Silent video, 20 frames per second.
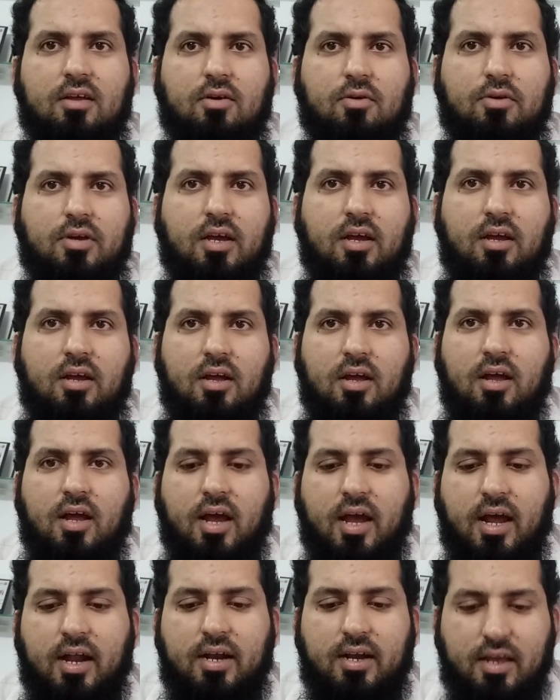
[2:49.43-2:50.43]
Okay,
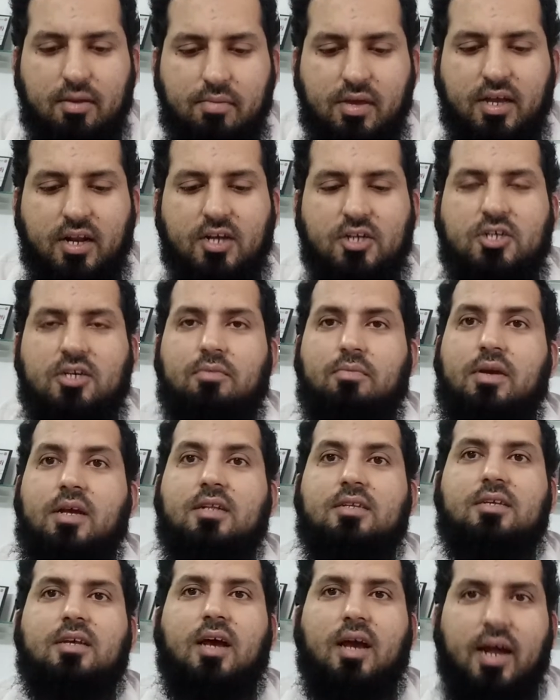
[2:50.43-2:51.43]
and immigration
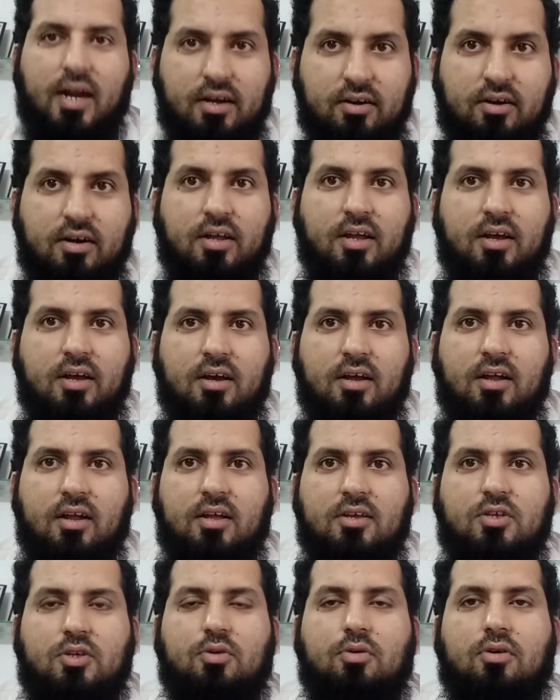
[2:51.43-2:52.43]
means entering.
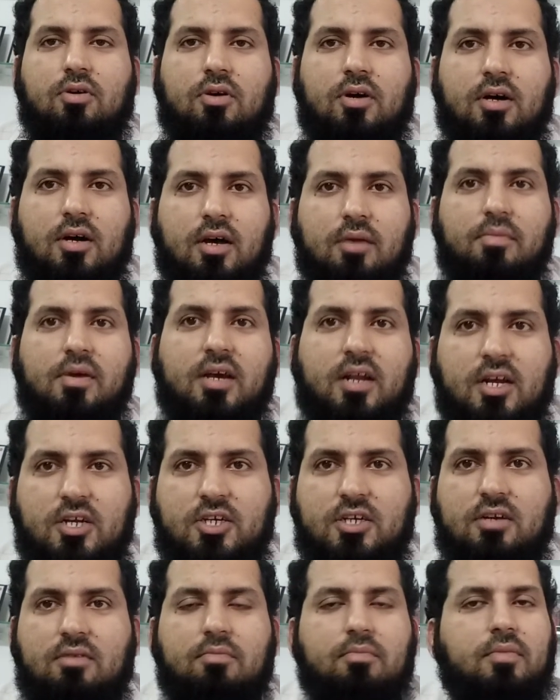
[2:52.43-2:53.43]
So
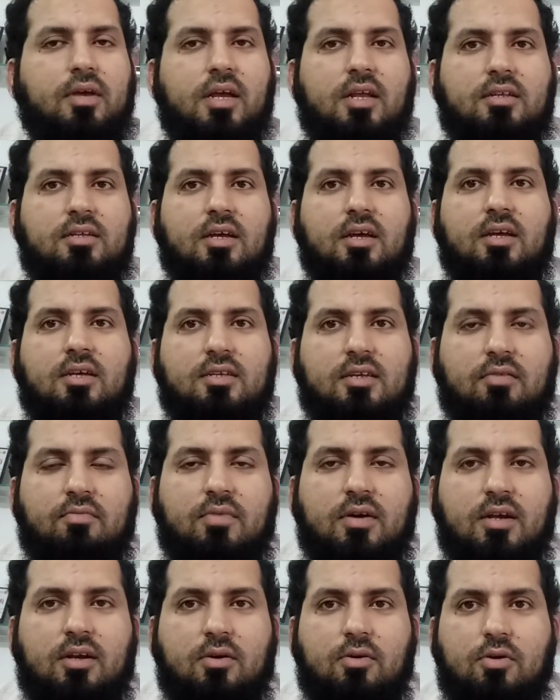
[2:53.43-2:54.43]
immigration means
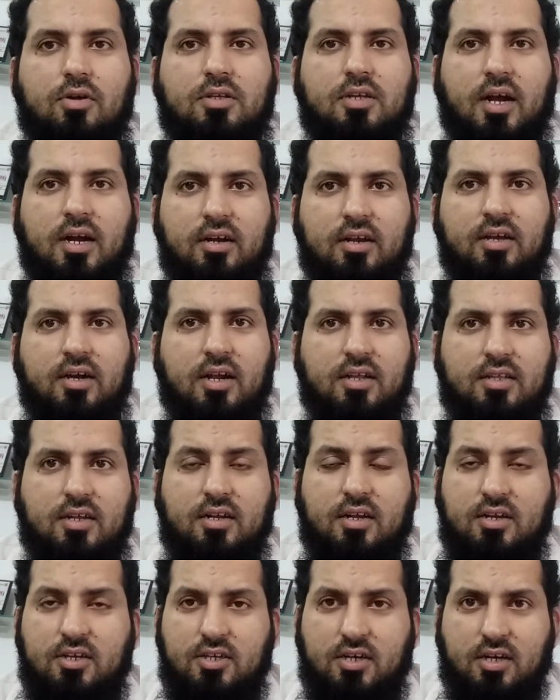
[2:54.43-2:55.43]
someone who is entering other
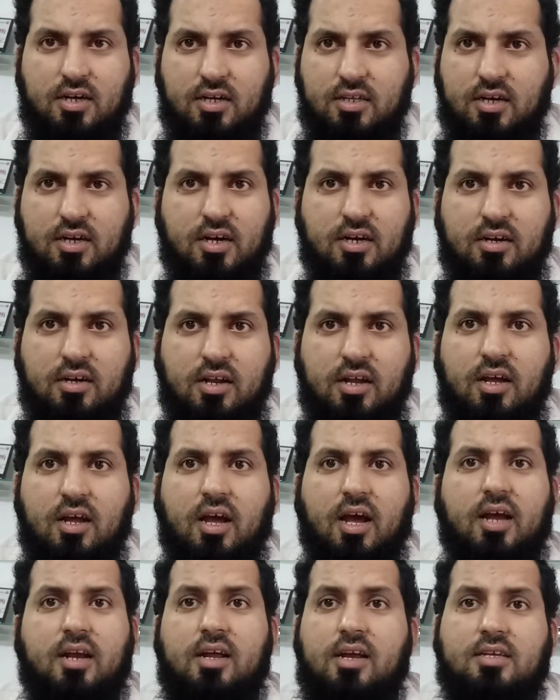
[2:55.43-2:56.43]
country,
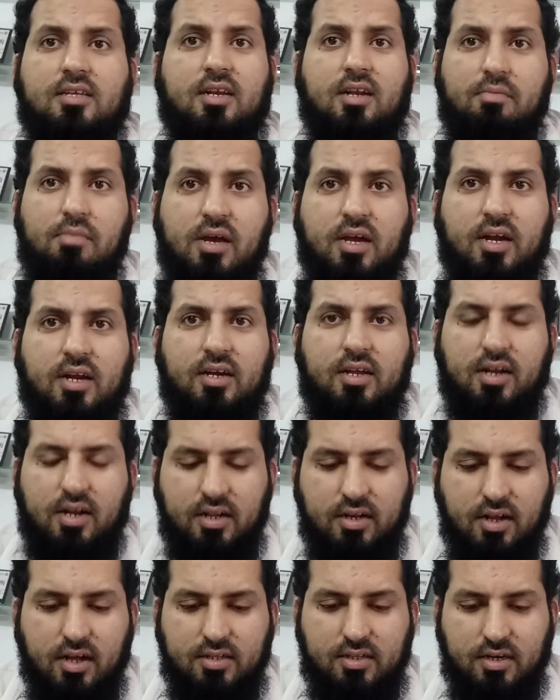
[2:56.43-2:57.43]
and he is an immigrant in
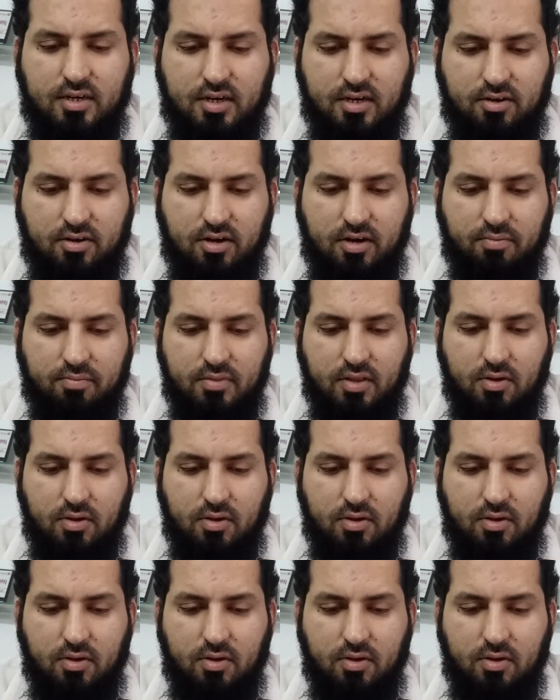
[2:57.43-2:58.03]
another country.